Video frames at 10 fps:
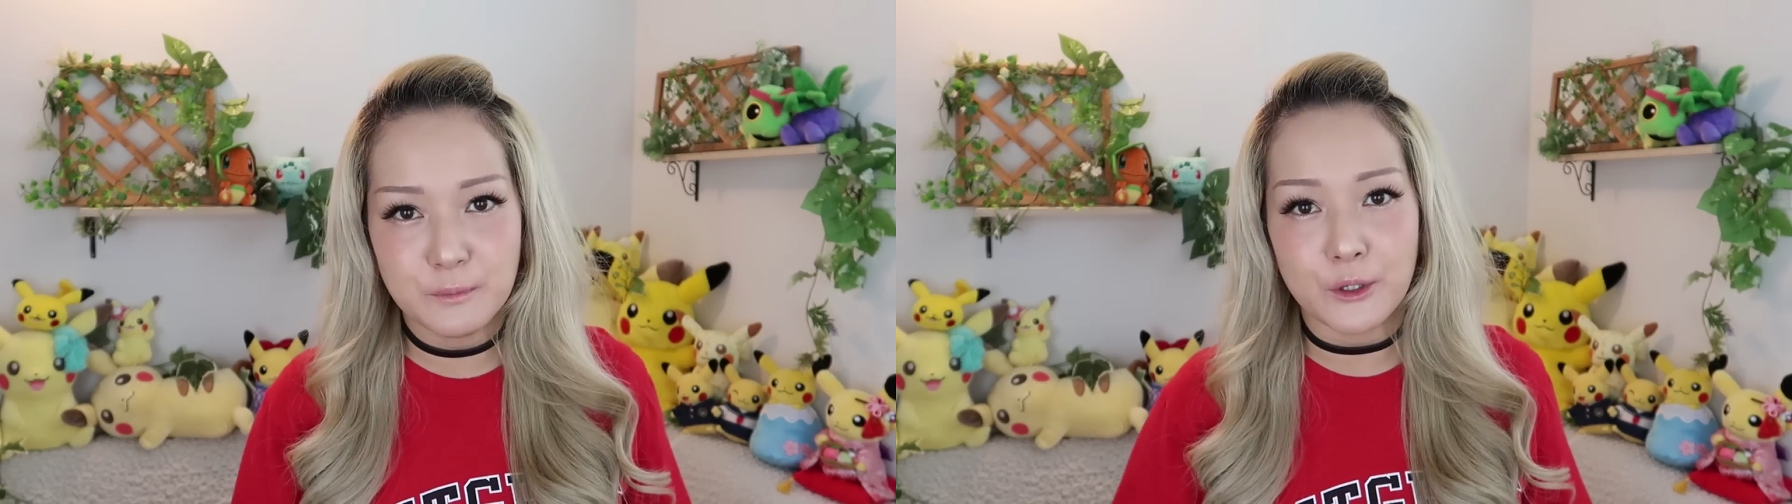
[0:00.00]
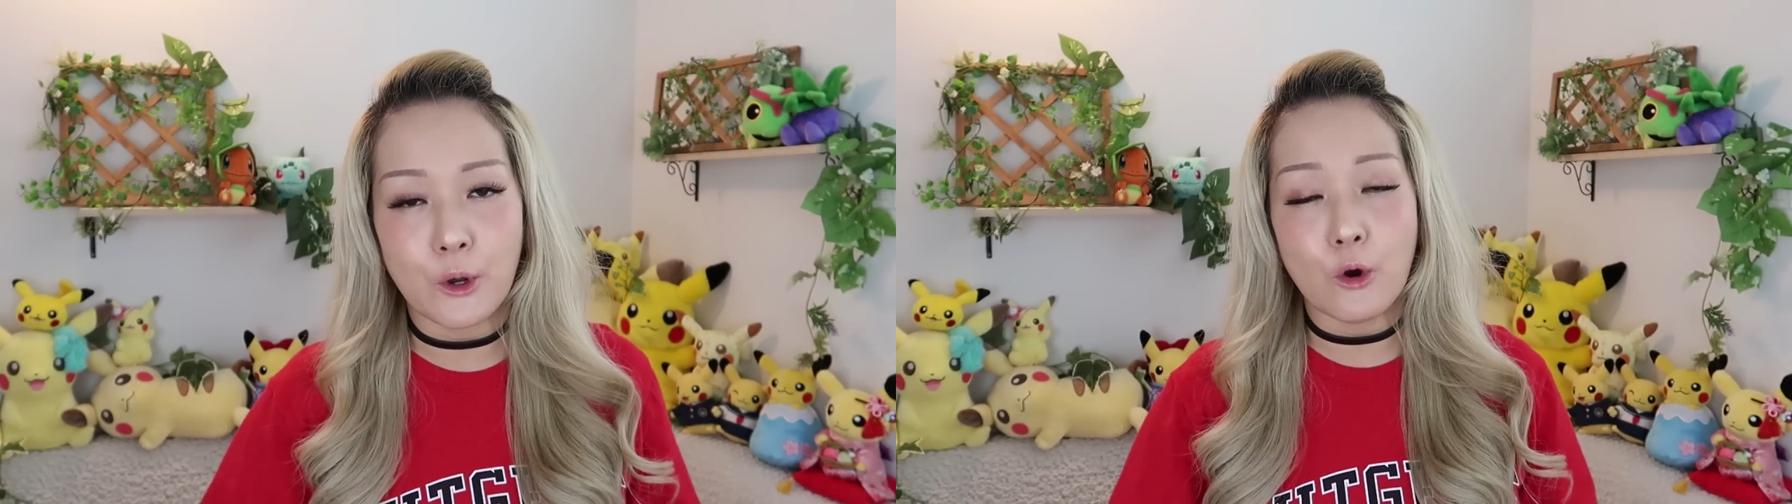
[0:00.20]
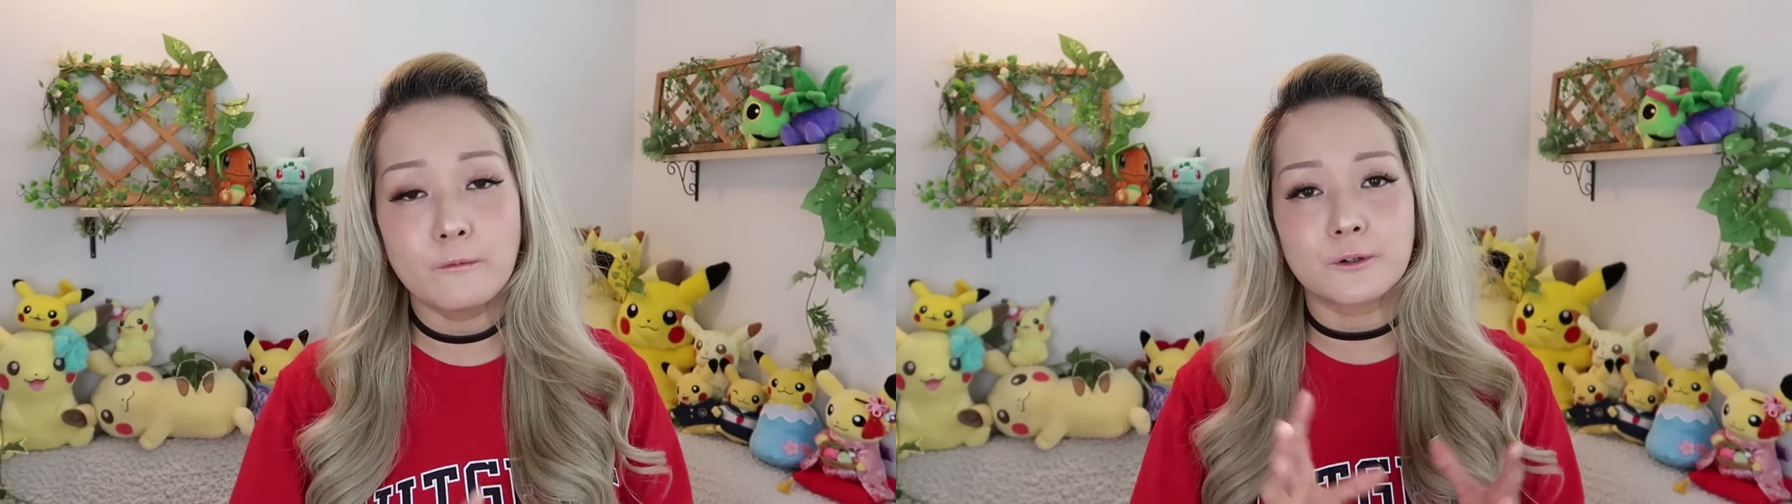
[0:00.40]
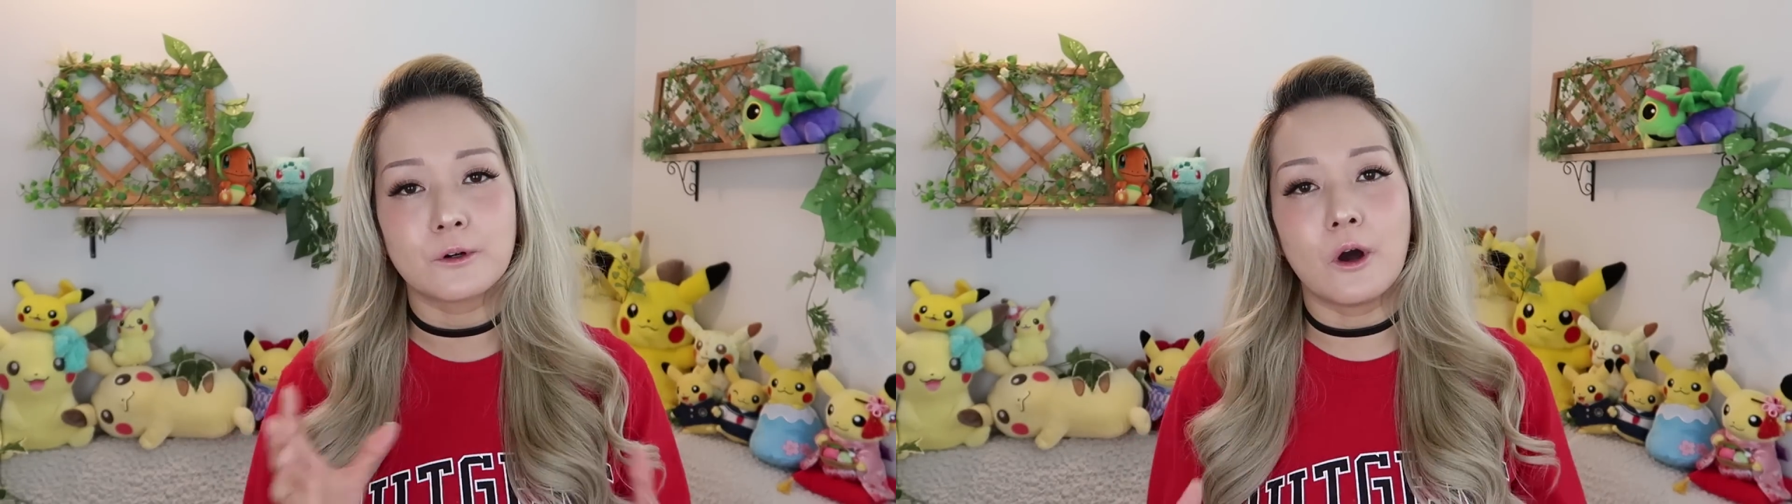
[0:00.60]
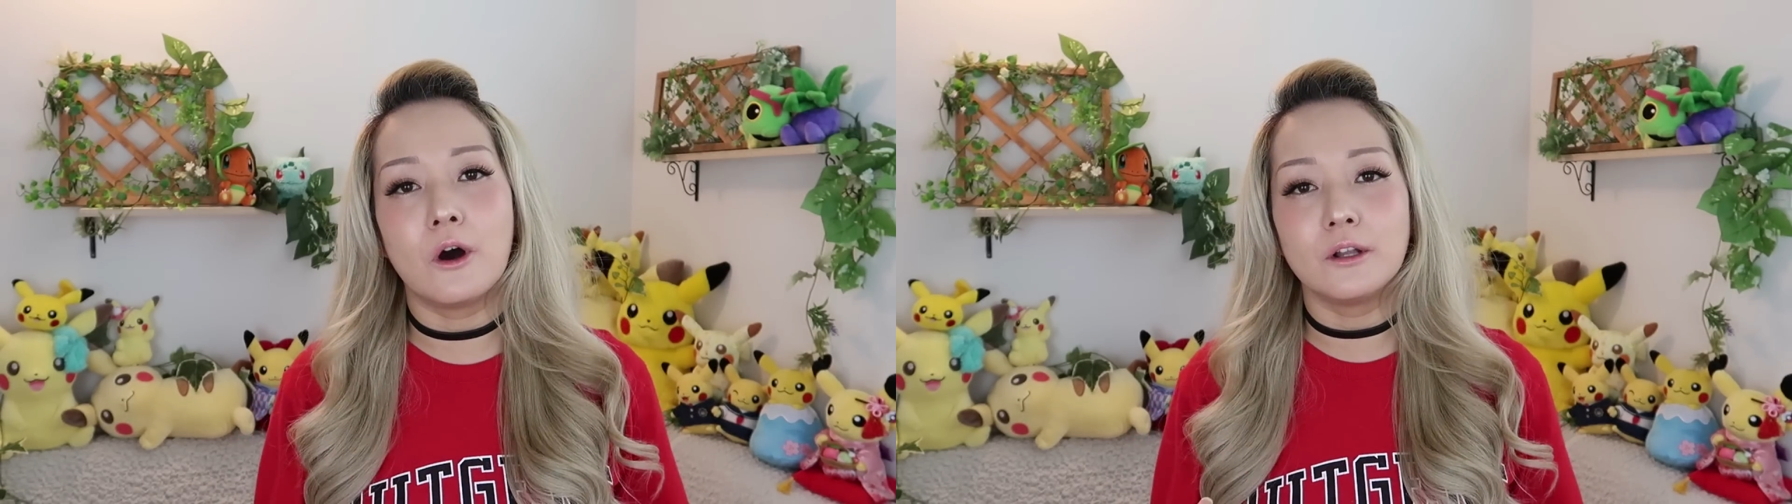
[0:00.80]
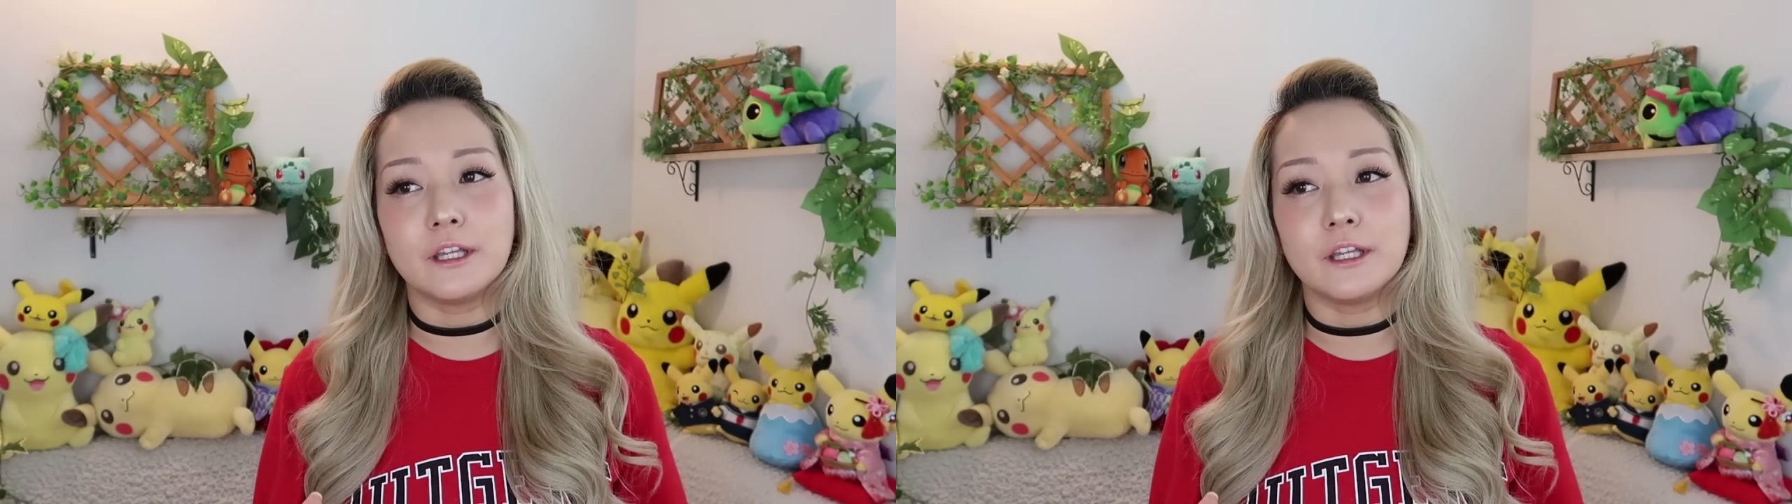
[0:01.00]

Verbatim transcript: but overall,